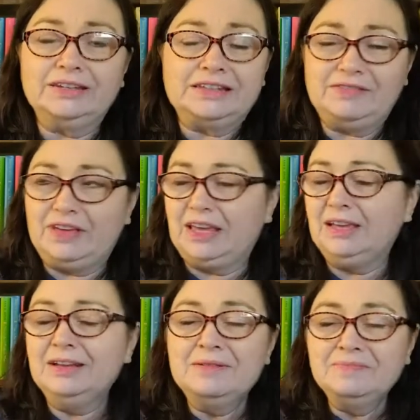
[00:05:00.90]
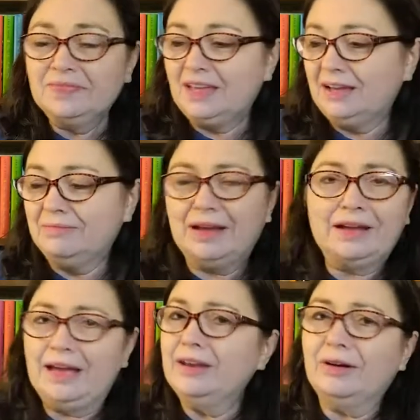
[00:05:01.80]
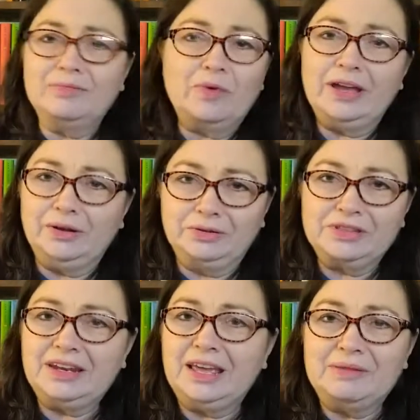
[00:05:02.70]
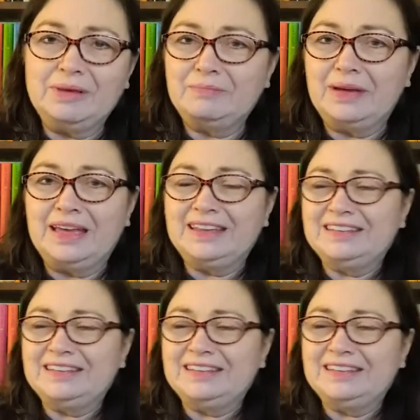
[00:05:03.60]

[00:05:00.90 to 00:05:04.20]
TV. I know I'm way older than him, but